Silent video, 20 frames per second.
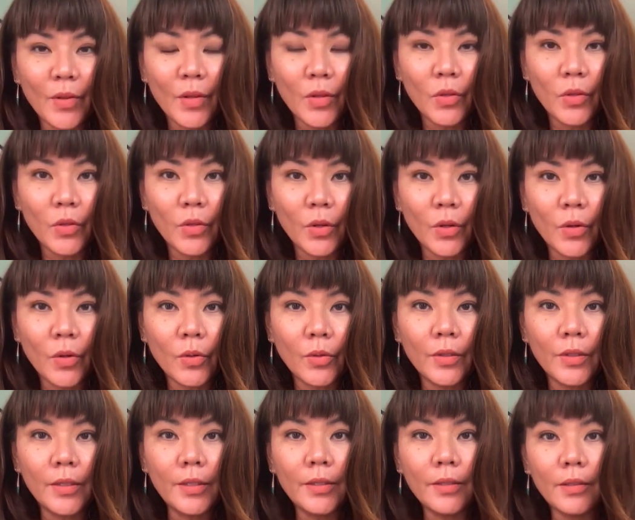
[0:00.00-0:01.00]
So
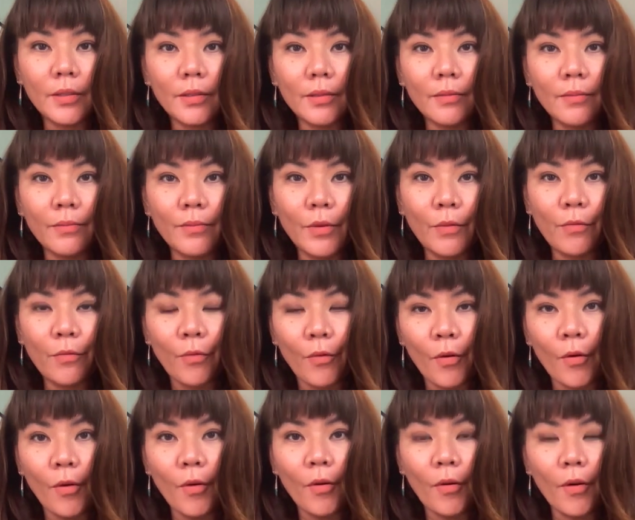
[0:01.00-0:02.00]

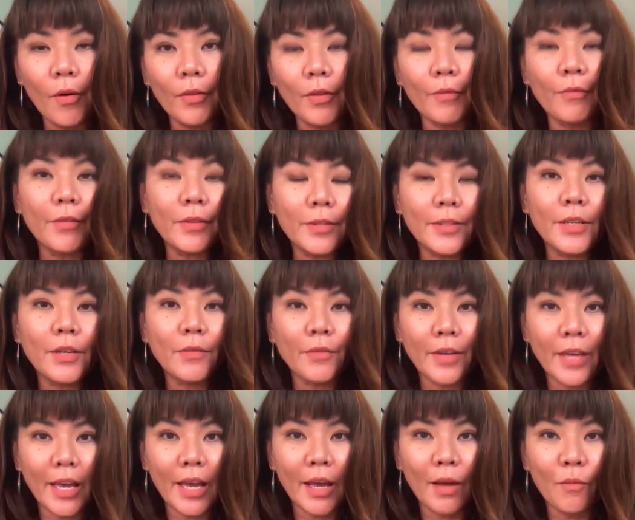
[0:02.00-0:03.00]
before, on the first day of
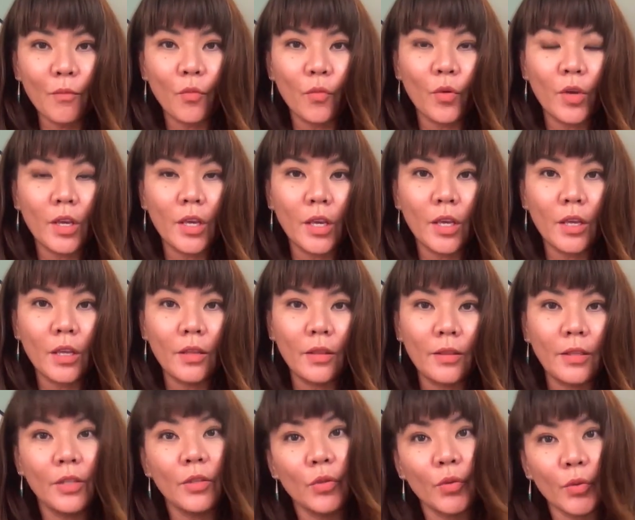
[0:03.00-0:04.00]
camp, we
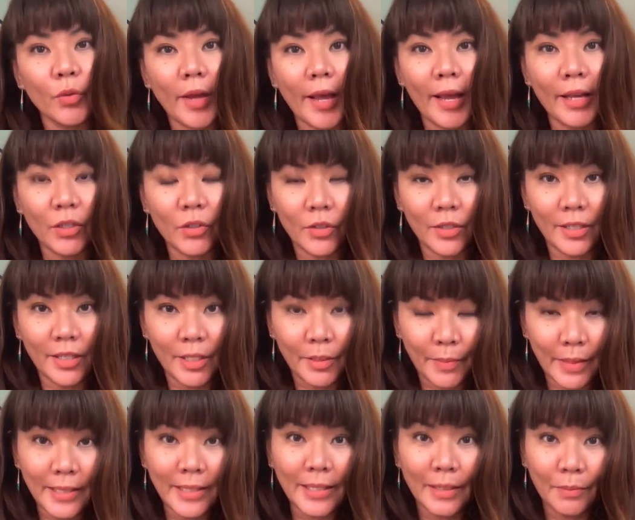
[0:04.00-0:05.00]
need to actually
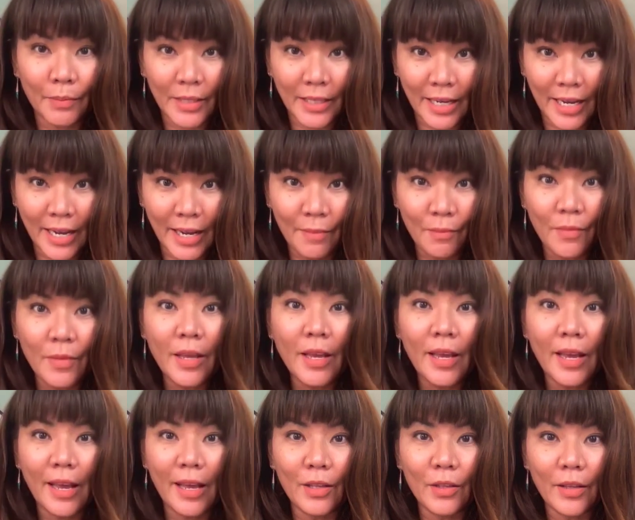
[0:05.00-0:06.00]
spend some time
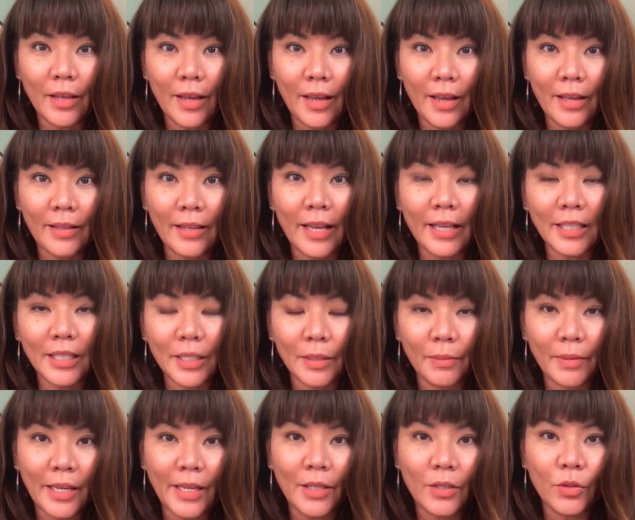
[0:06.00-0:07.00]
and
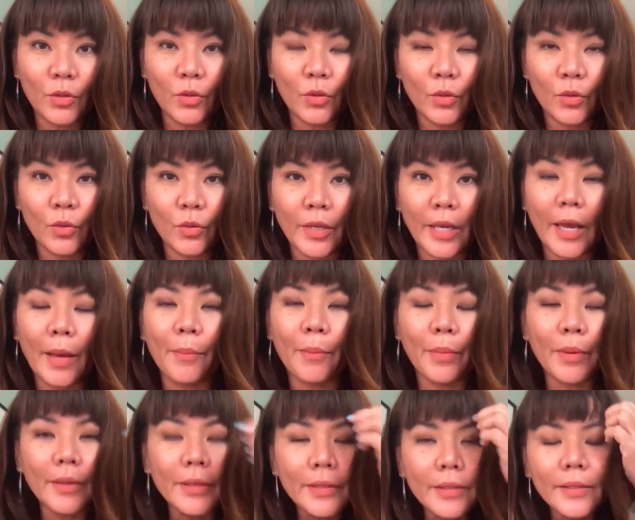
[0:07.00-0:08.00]
explain to
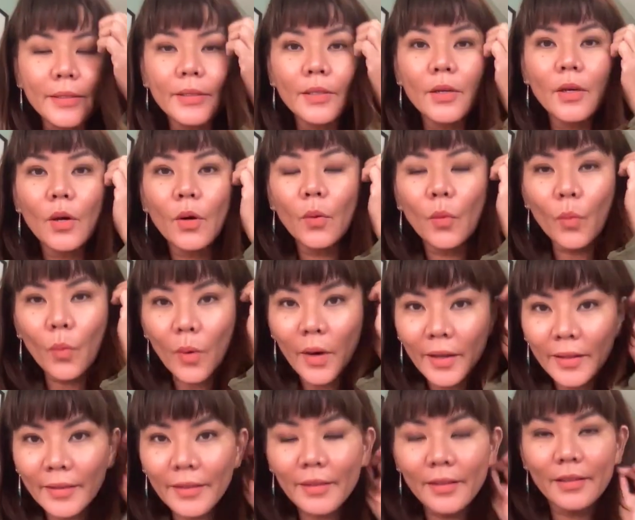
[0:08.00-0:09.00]
campers
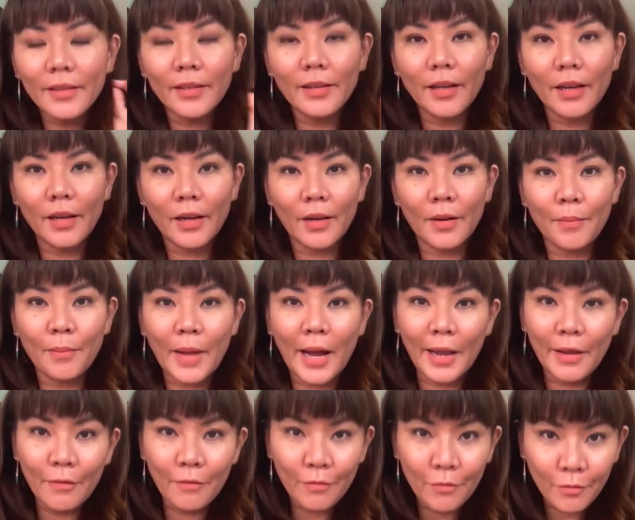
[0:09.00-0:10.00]
what
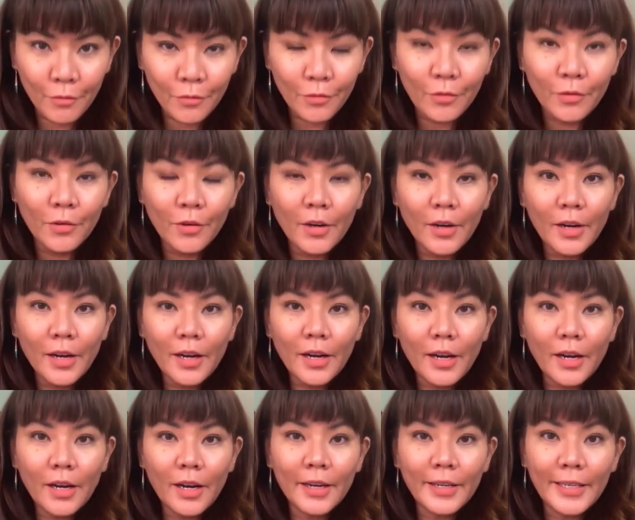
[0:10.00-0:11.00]
mindful
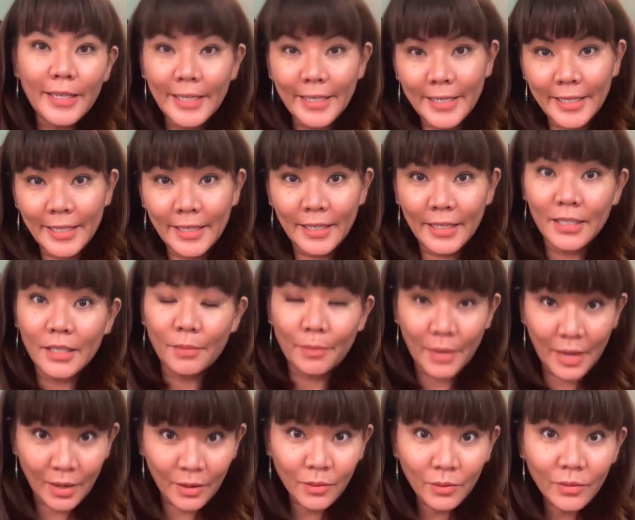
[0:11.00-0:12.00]
eating is
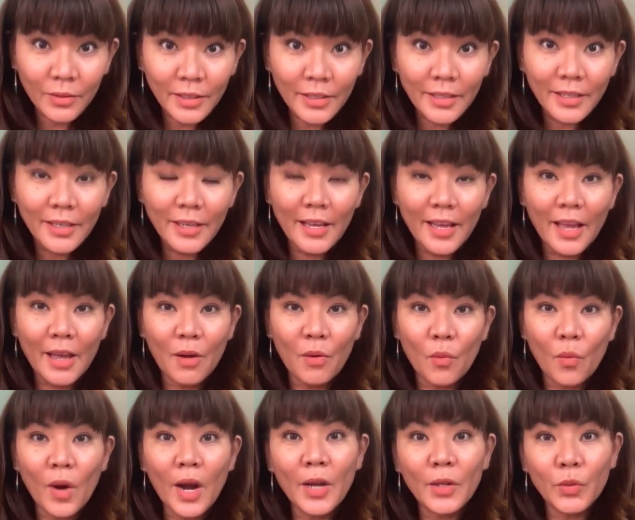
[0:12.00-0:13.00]
about
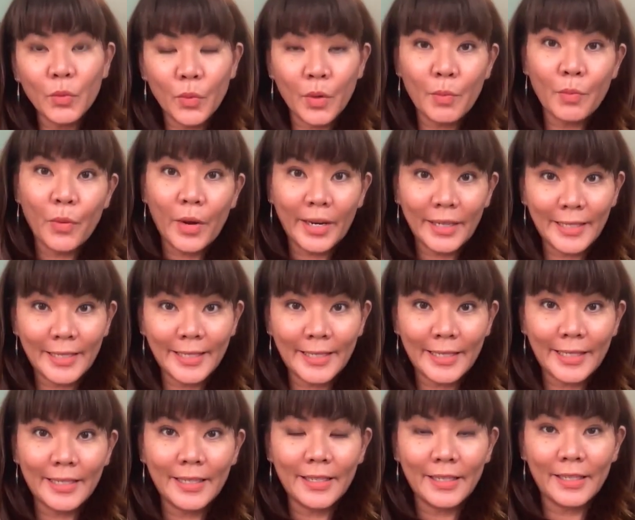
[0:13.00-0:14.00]
and why do we practice
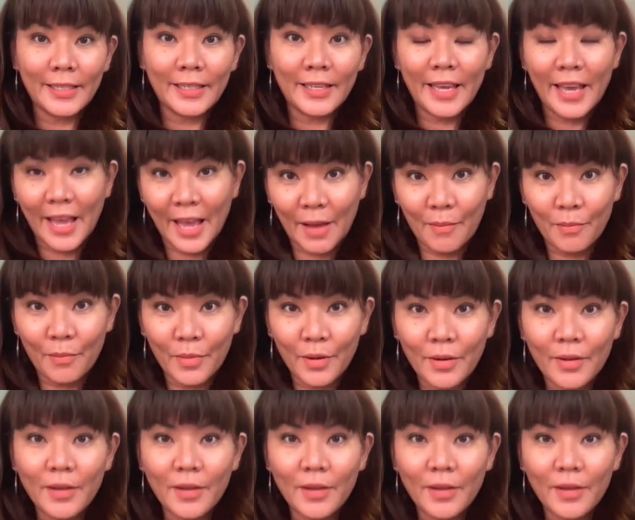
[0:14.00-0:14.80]
it in camp.